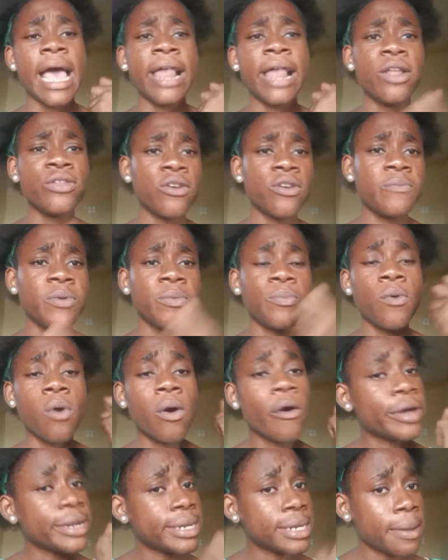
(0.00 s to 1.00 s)
A lot of people
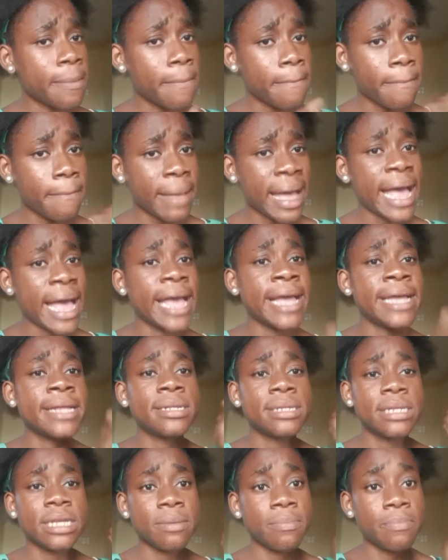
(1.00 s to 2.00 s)

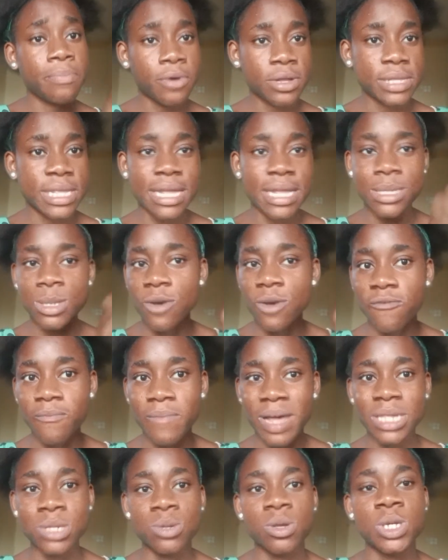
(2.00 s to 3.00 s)
undermine the importance of
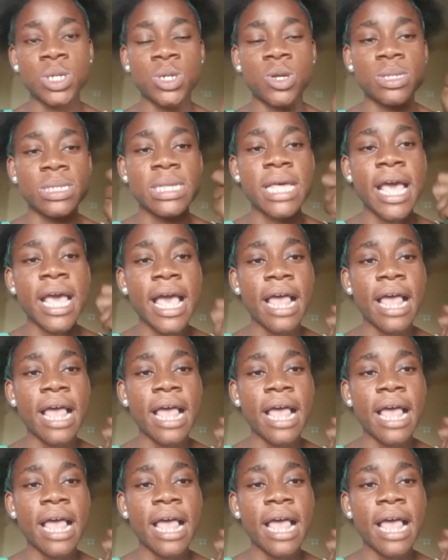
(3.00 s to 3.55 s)
past questions.